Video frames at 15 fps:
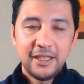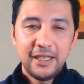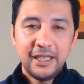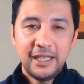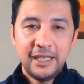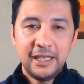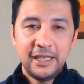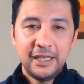
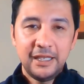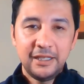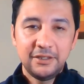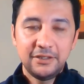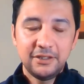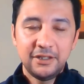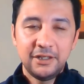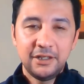
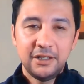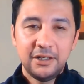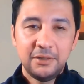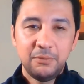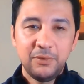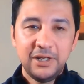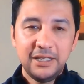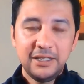And
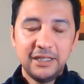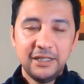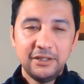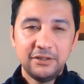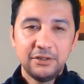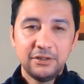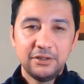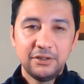when I get